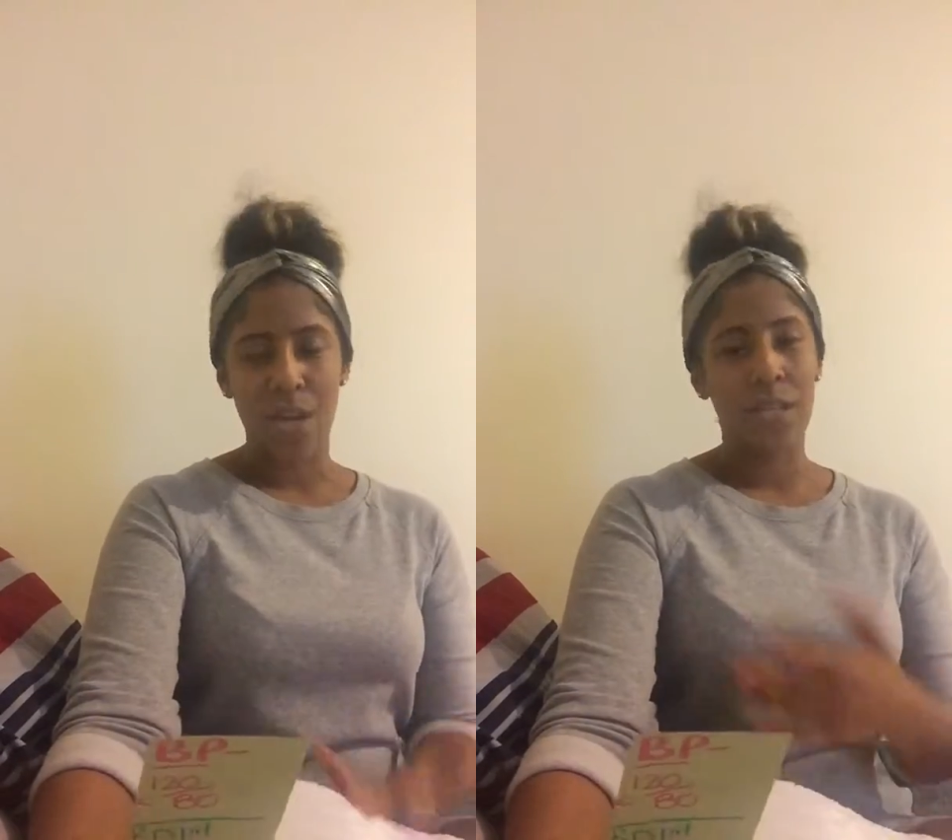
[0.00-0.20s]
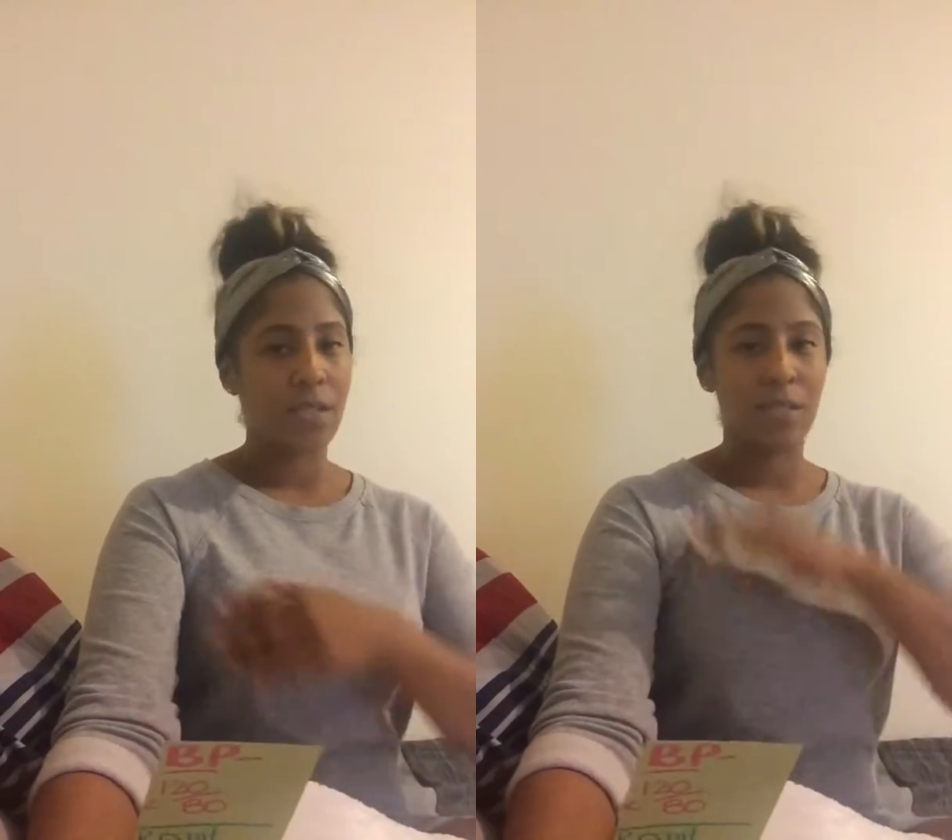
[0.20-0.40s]

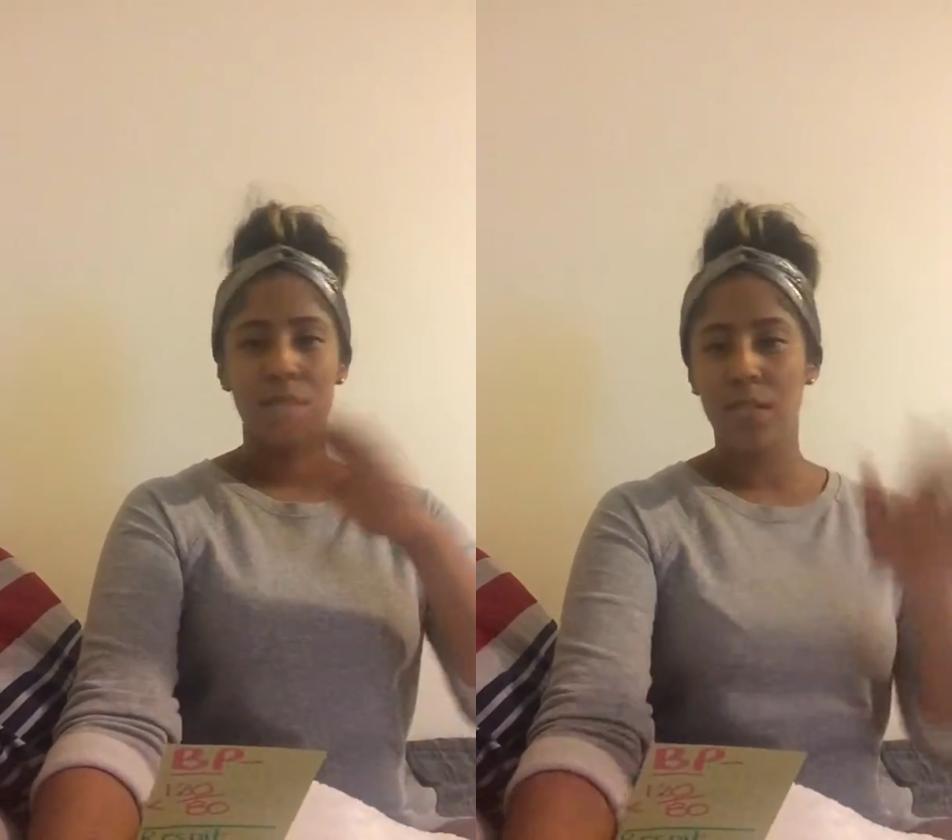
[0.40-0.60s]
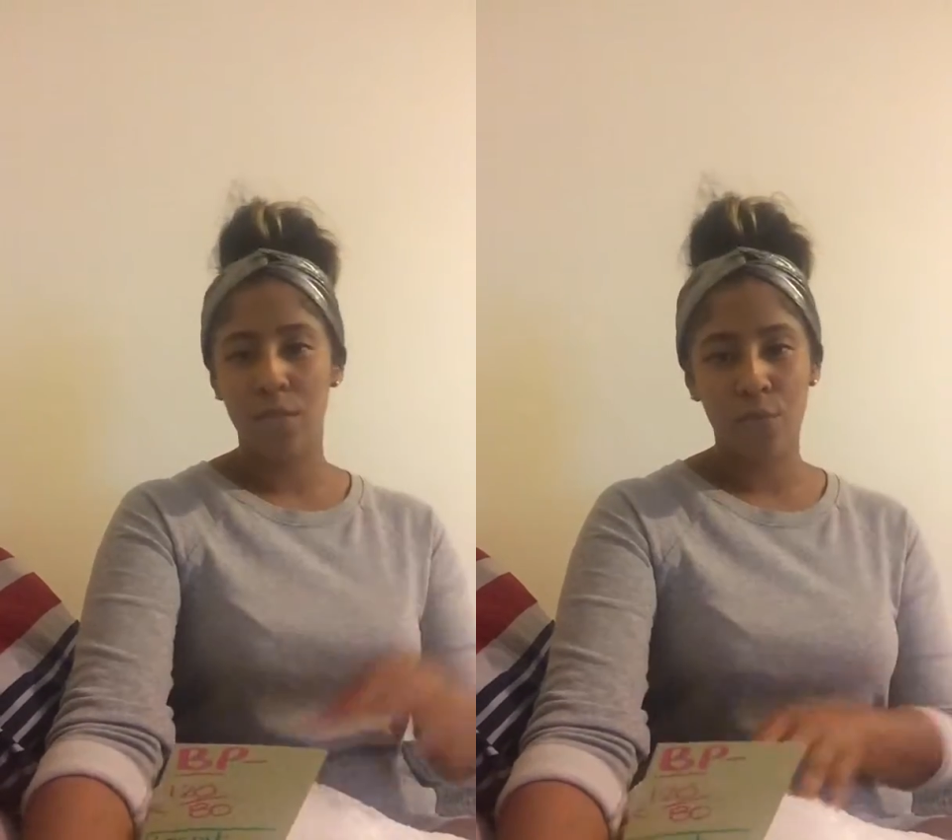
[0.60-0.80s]
trying to
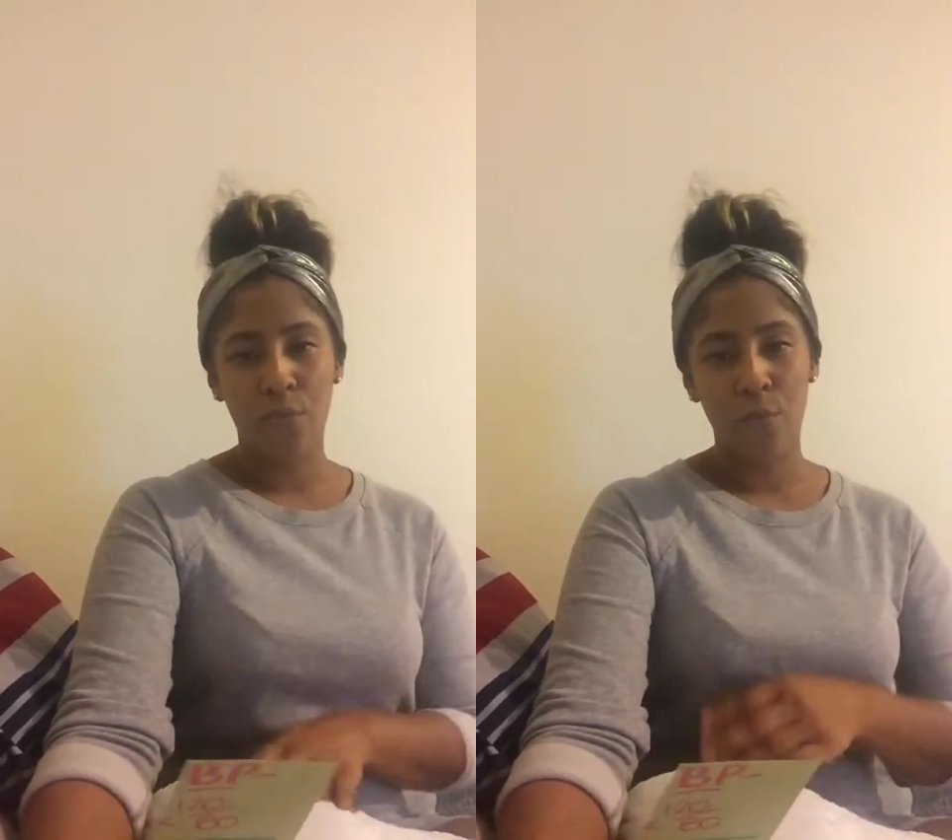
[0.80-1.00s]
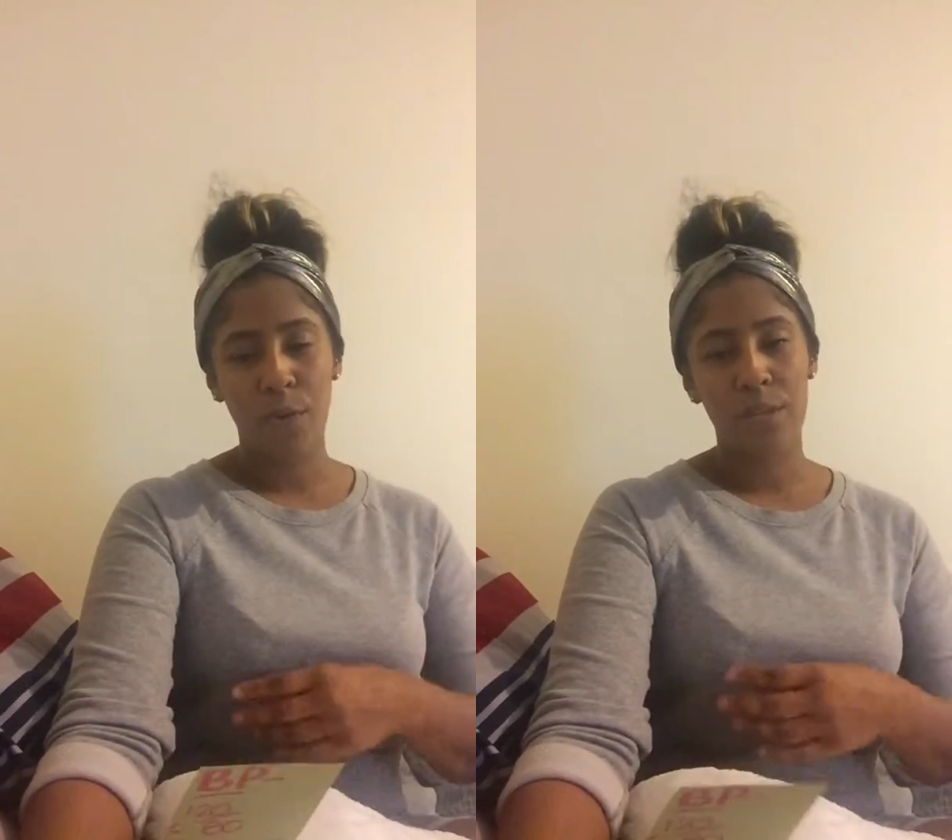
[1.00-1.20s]
just get it
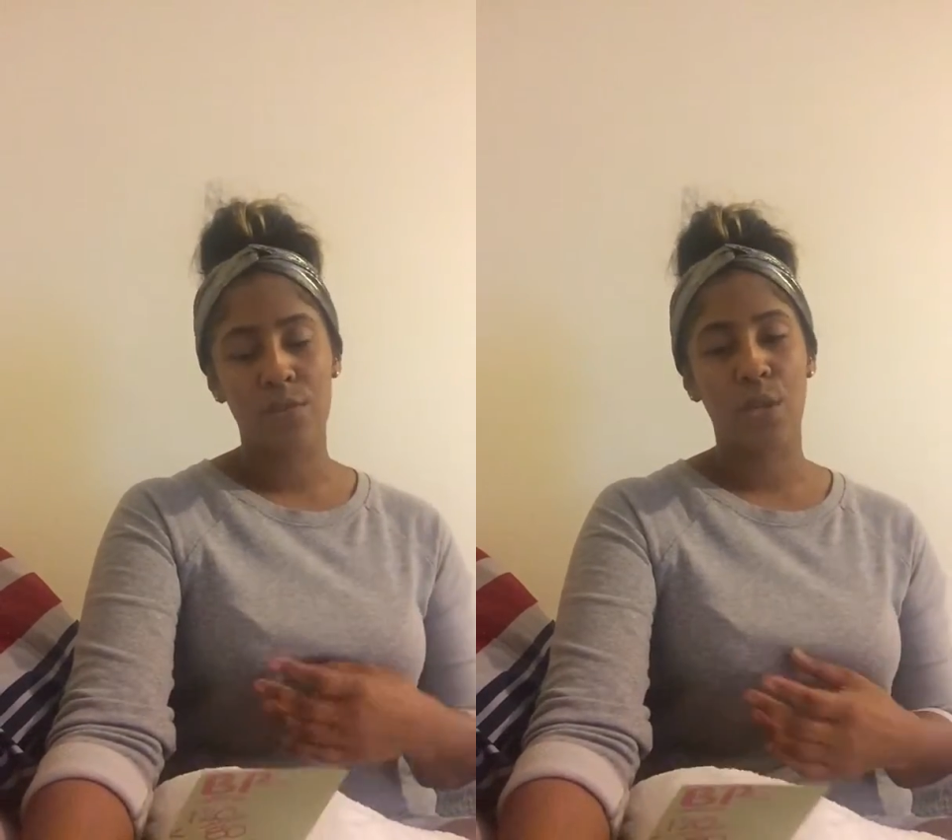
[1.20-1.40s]
over with.